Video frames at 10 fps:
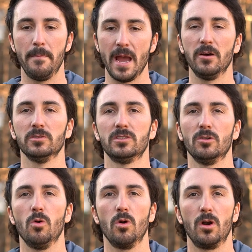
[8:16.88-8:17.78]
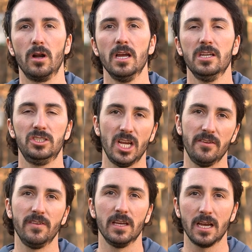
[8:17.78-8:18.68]
bounce or
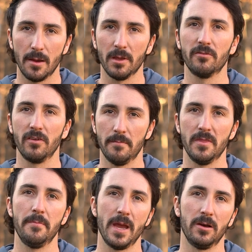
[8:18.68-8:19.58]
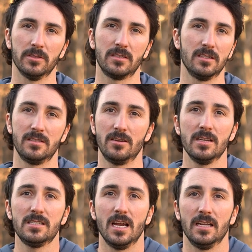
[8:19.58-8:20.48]
chafing coming from the bounce, because there
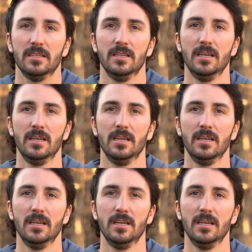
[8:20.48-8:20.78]
is none.